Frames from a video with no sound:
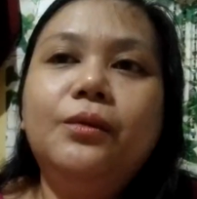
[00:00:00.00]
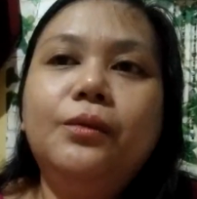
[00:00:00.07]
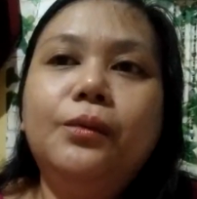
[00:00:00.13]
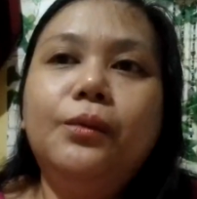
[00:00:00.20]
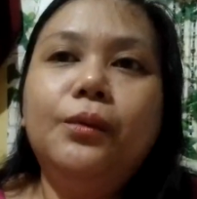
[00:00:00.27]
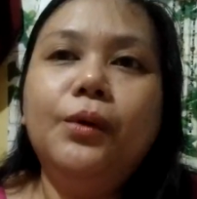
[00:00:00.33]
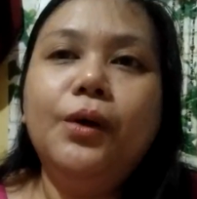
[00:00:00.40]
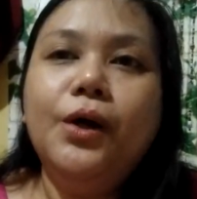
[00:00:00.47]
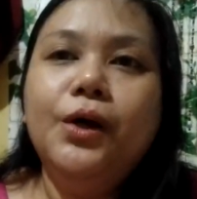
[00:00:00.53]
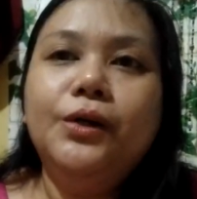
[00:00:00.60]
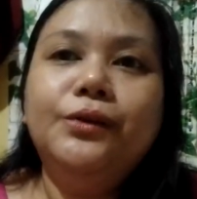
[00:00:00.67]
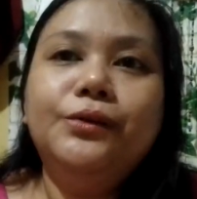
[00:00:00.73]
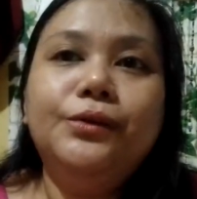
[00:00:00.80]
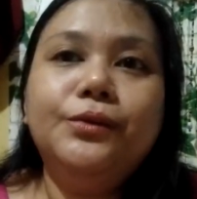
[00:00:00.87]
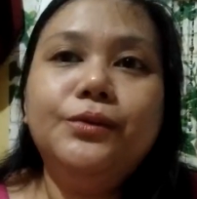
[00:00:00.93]
to
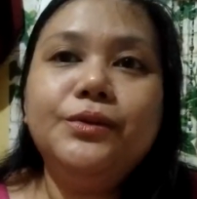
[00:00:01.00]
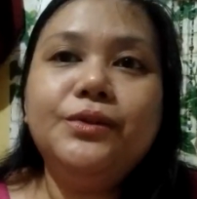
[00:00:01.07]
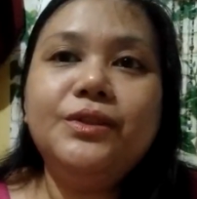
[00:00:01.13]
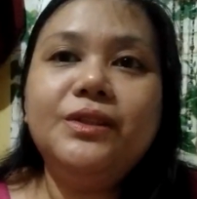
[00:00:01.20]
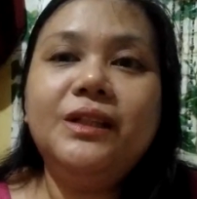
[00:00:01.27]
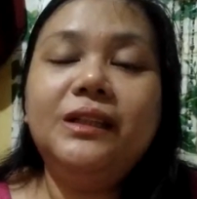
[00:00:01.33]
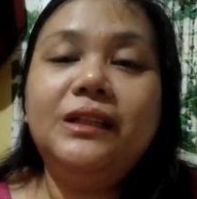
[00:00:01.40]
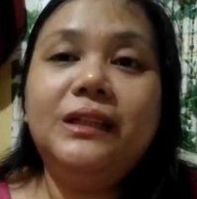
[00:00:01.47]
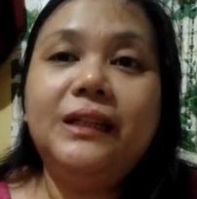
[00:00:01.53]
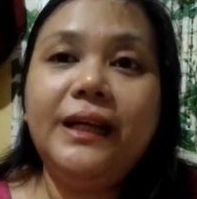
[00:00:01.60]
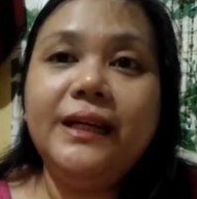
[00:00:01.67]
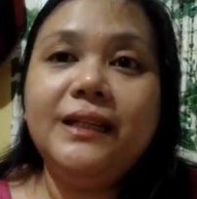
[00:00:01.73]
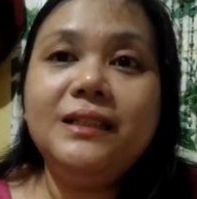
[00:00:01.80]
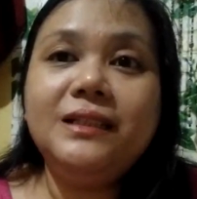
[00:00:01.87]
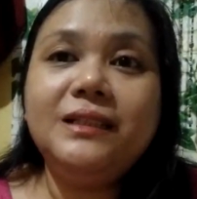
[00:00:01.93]
use the
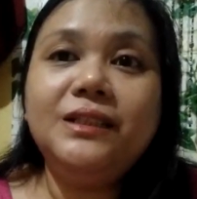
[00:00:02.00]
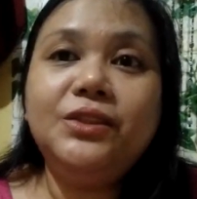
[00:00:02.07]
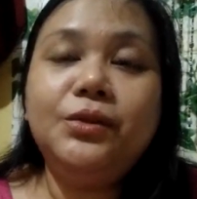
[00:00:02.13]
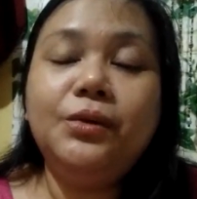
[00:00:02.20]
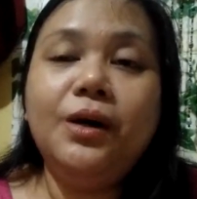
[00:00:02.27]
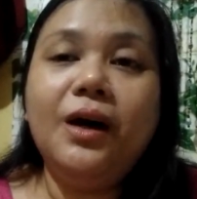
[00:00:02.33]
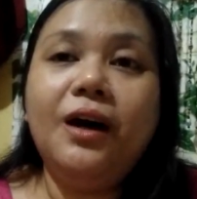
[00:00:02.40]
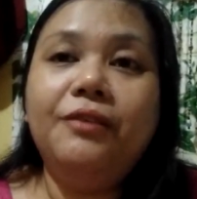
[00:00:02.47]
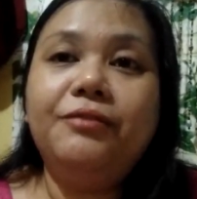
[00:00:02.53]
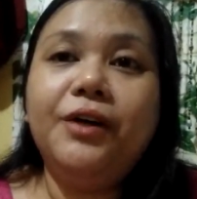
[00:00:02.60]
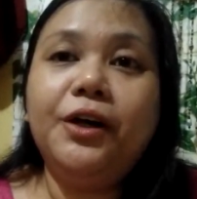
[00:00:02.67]
trays that you have